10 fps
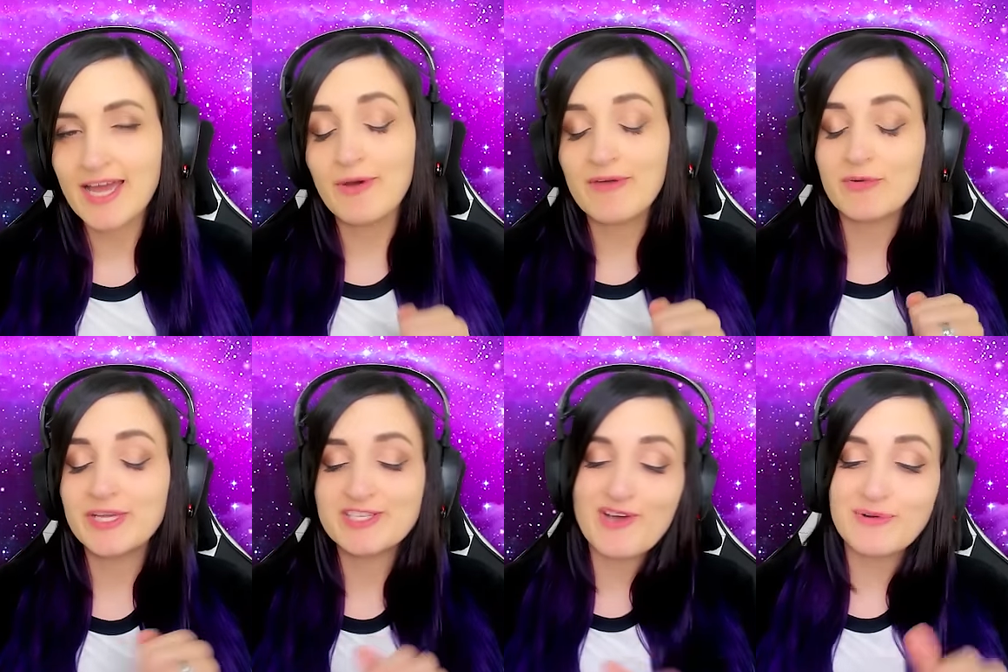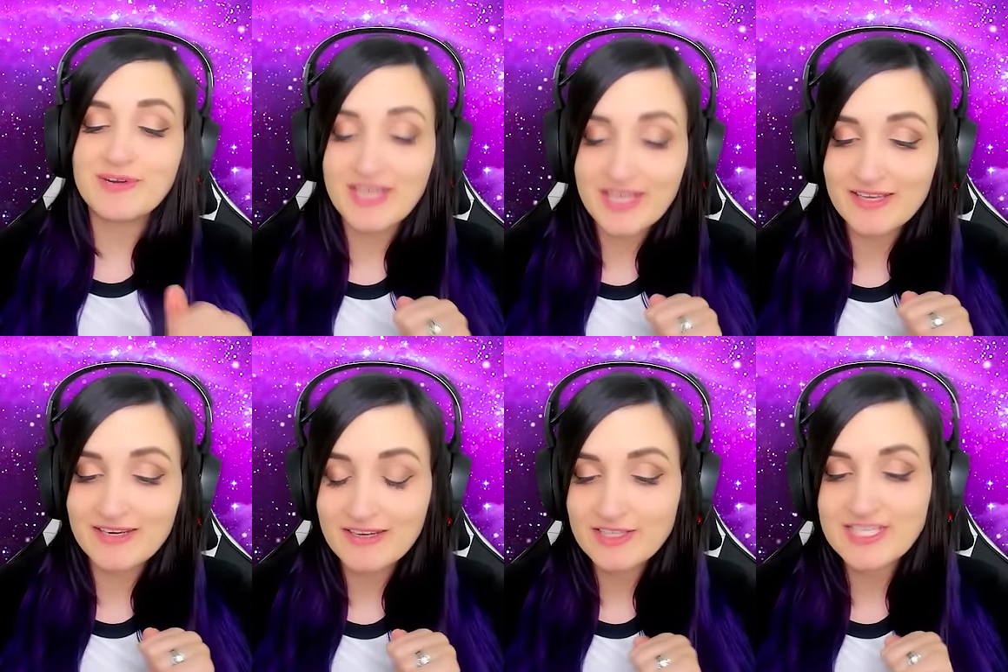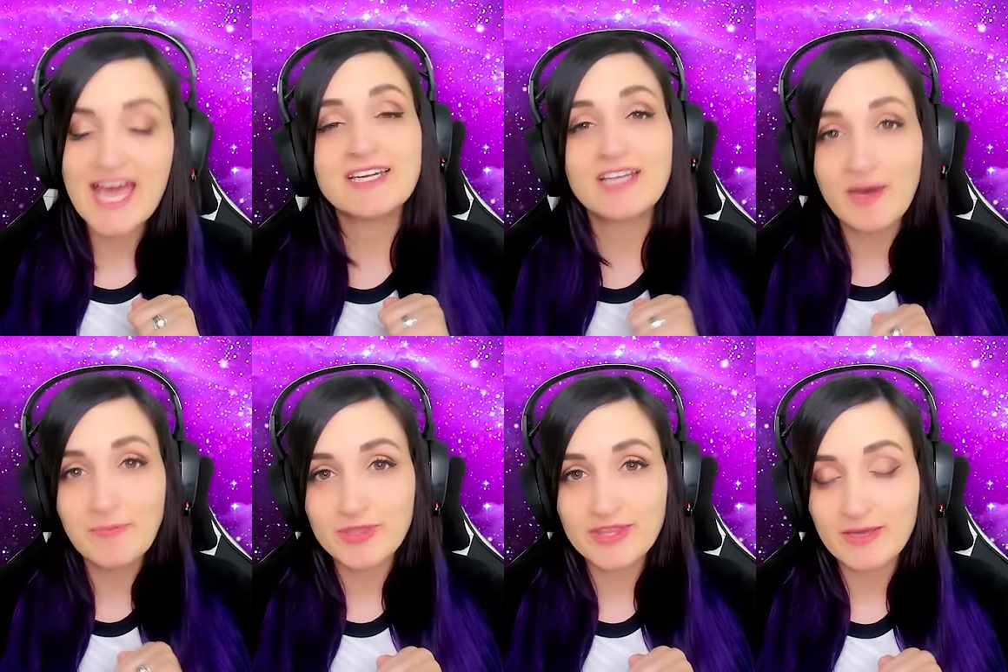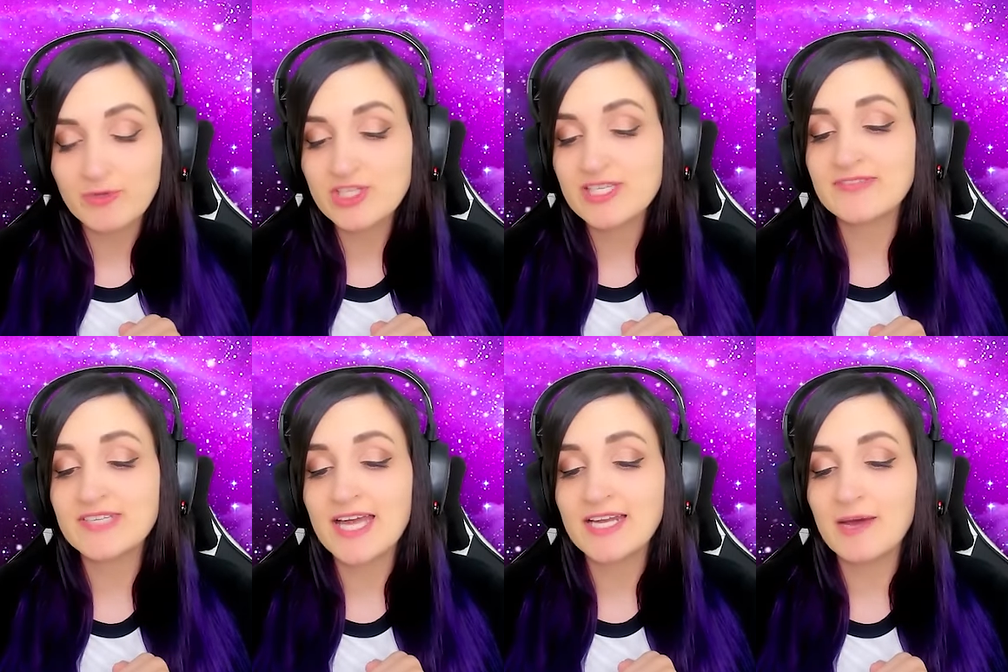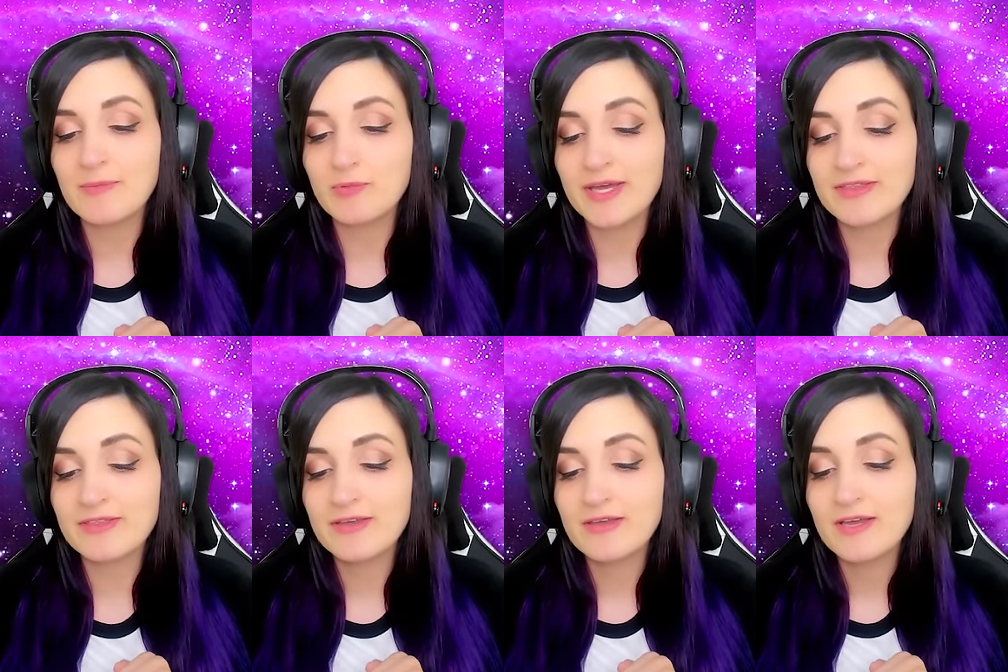However, we don't need to end up with him. We just have to end up with